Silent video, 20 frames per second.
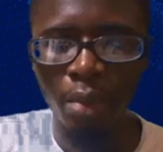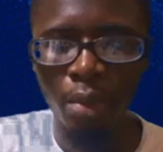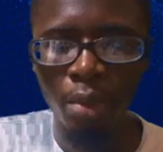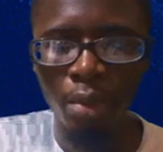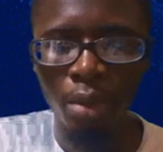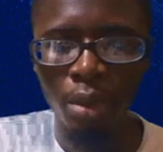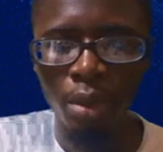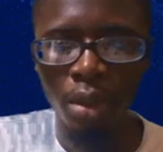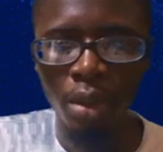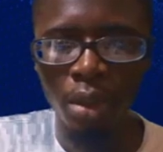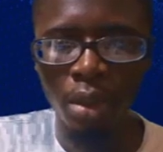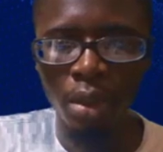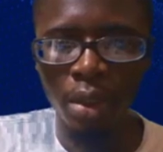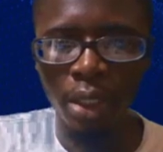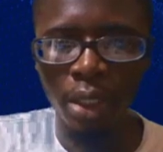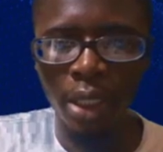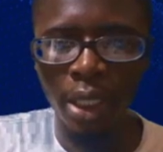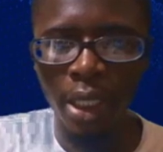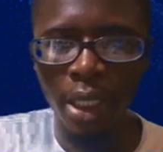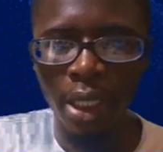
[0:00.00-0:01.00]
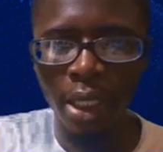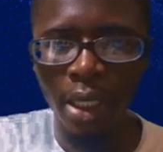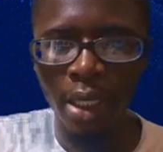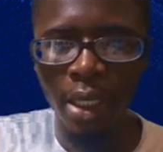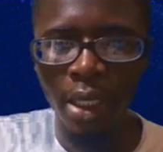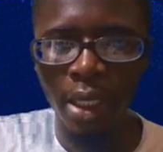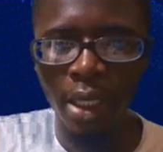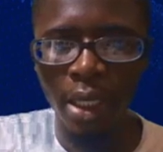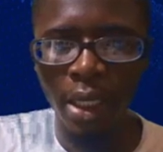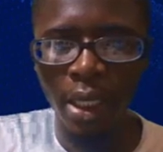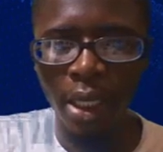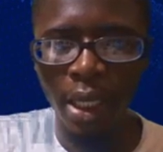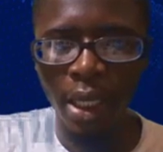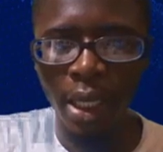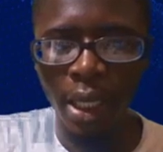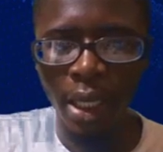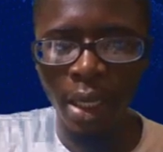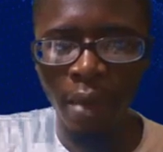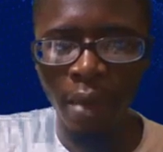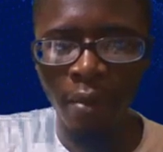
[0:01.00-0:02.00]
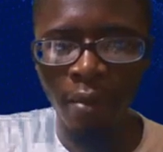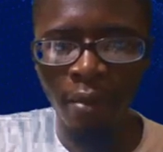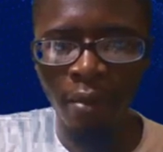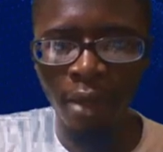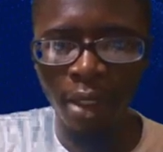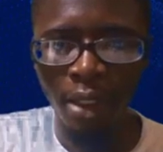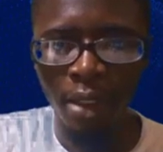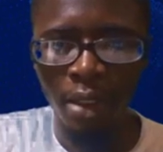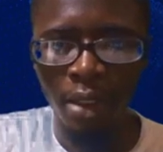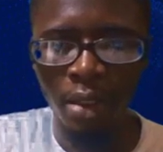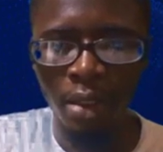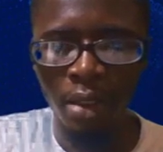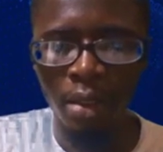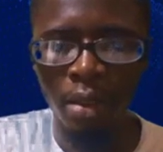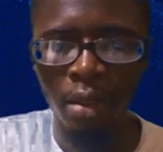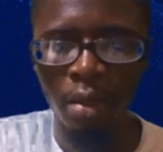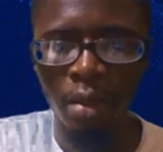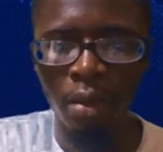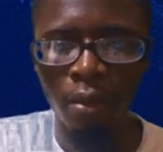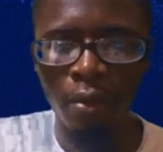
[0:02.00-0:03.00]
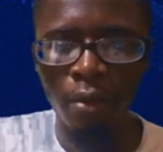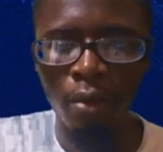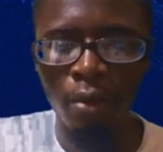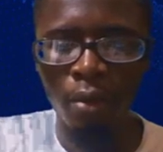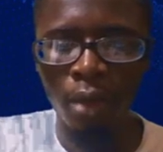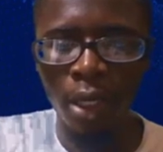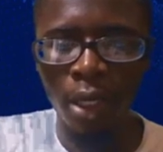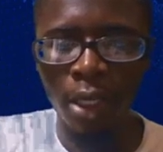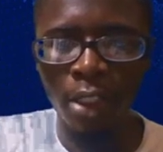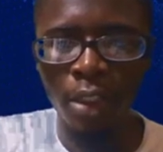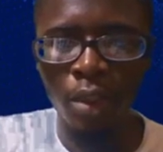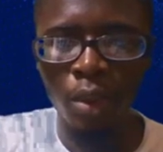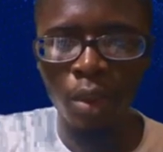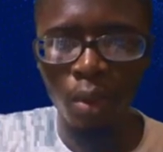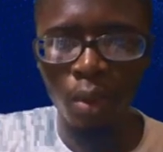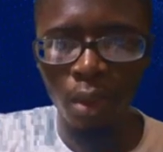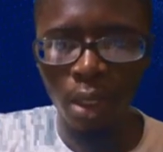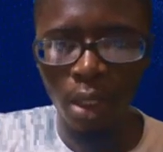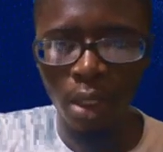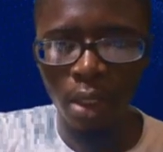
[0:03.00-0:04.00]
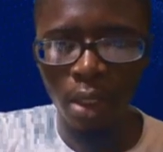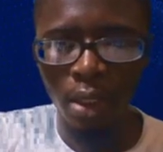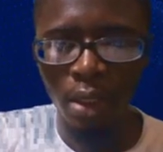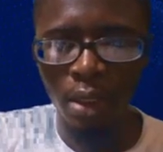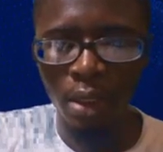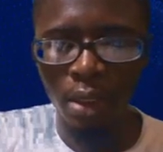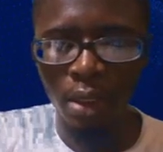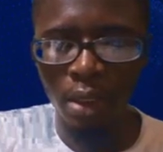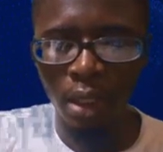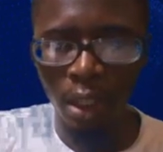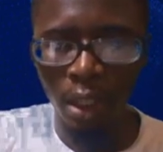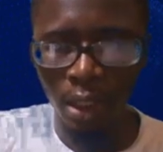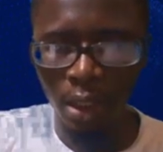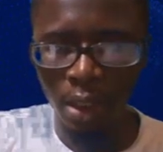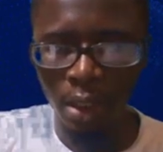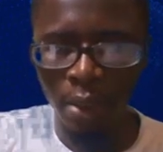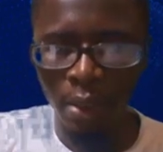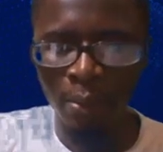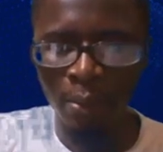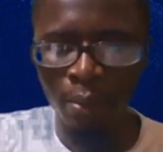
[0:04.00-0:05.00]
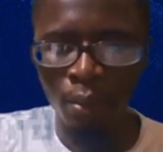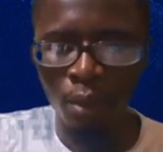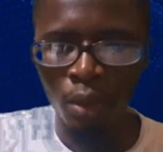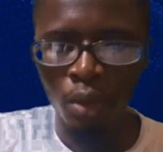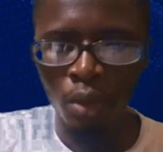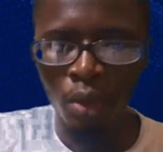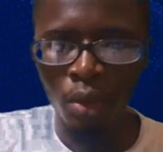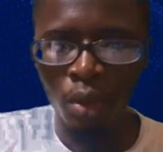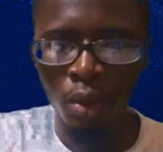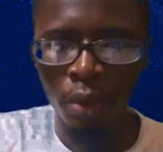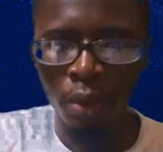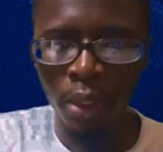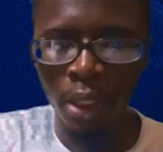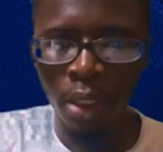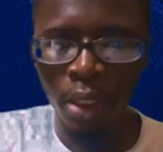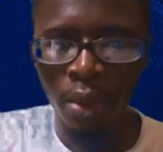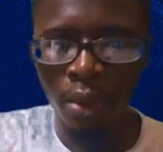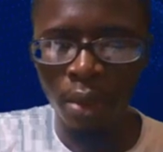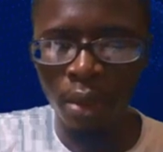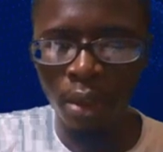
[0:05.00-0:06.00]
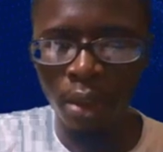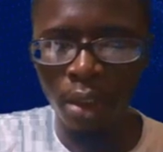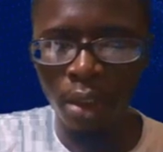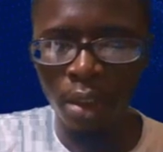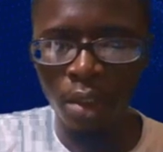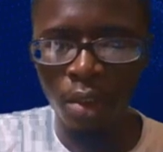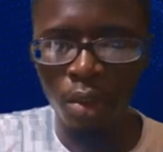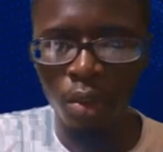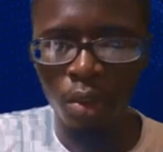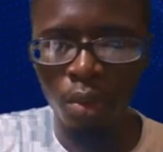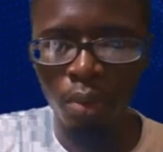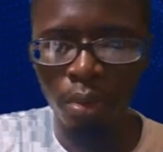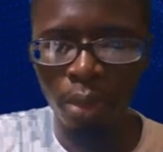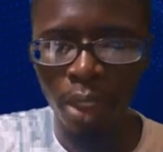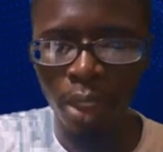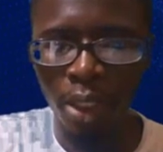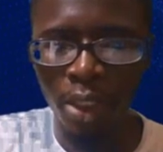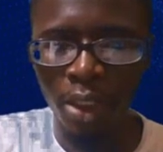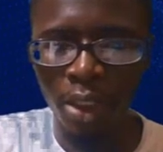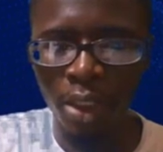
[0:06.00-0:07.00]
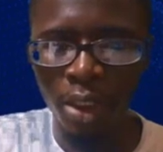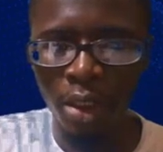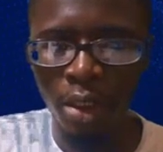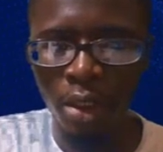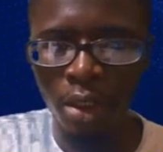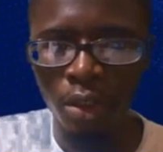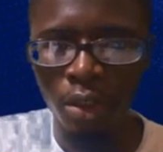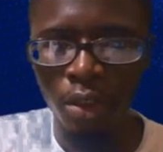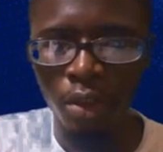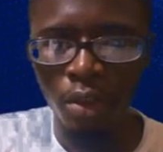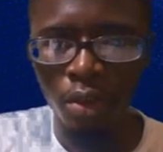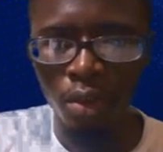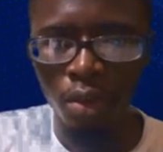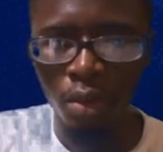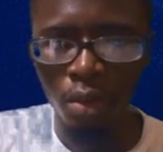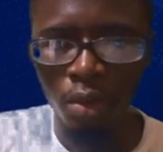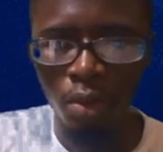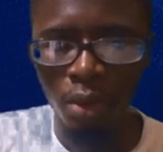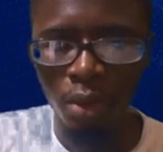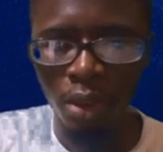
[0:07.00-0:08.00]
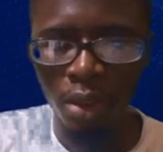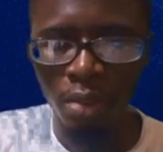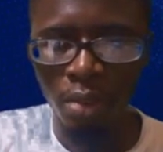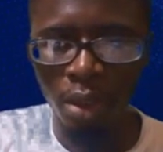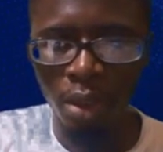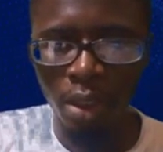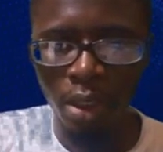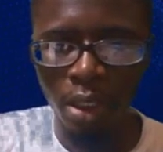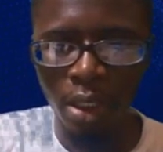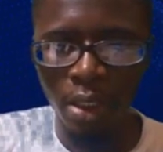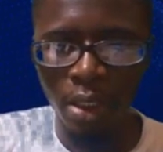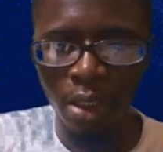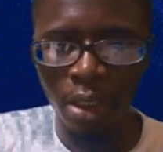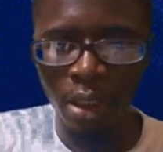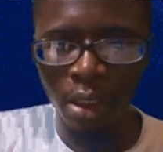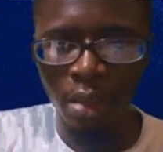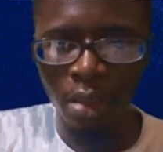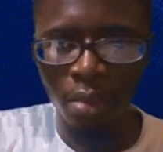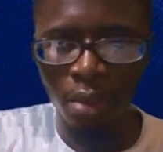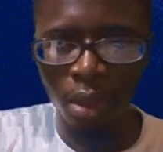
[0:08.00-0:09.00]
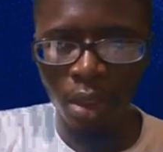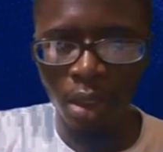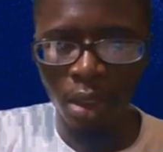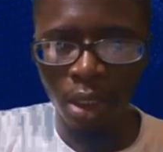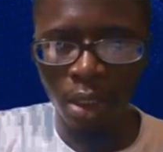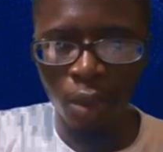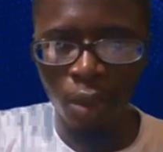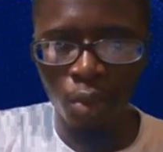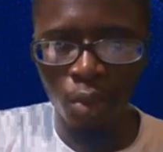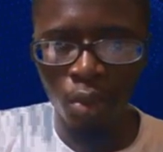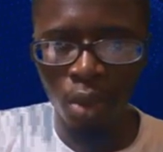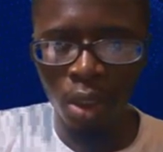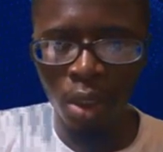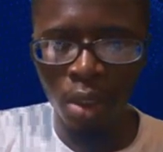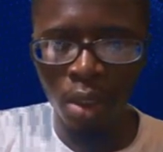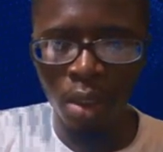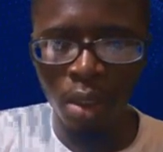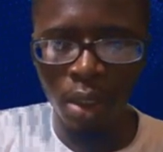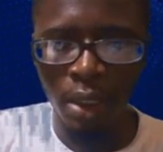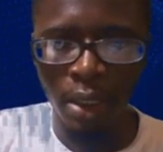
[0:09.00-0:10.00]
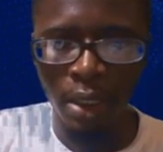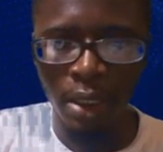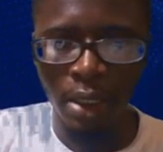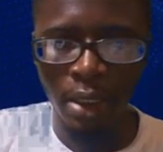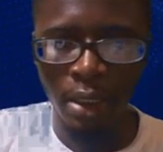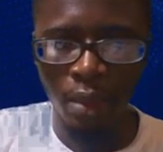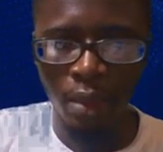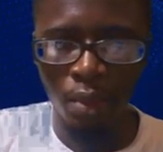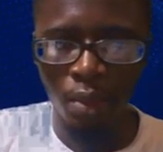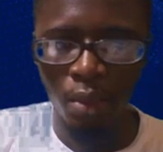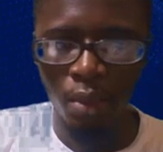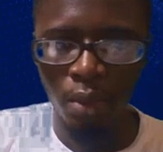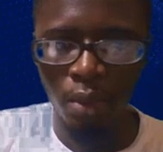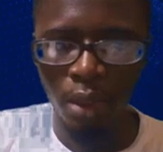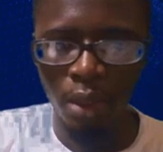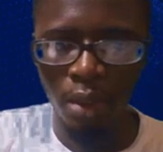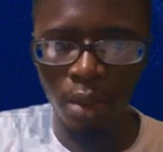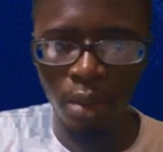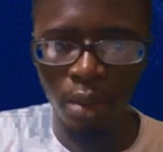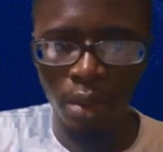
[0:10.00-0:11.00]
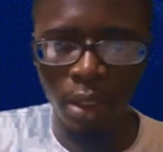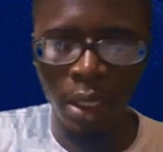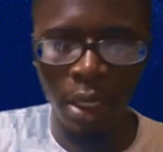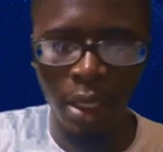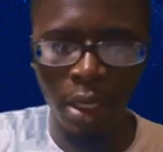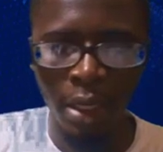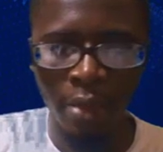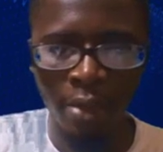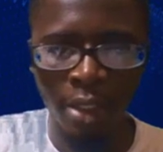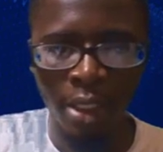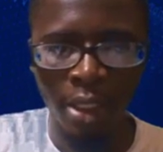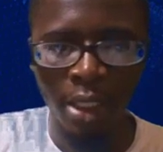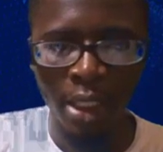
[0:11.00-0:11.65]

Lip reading: proportional to the inverse of y squared is this. So we now need to merge these two mathematical statements as one, and this is what we're going to have.